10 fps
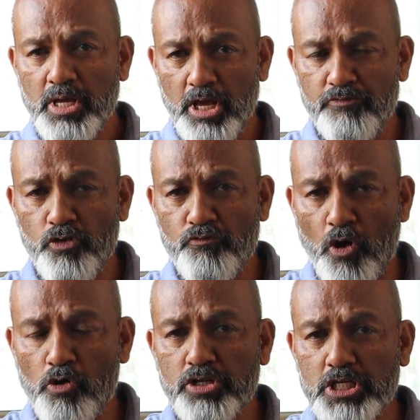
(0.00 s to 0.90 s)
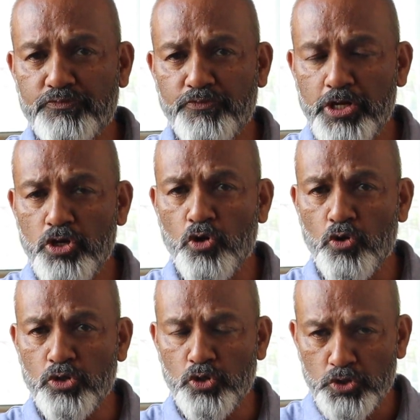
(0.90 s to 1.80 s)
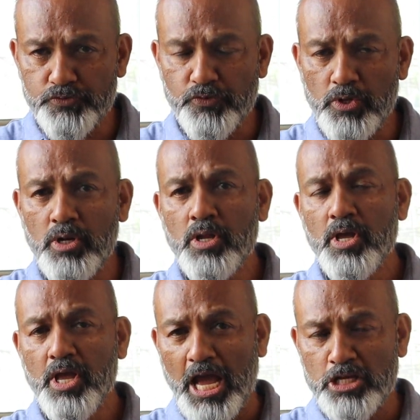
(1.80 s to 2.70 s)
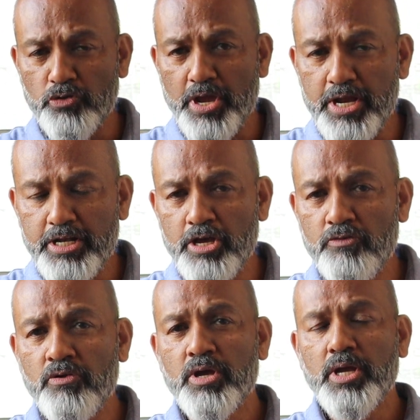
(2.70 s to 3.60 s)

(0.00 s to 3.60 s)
If you found this video useful, educative,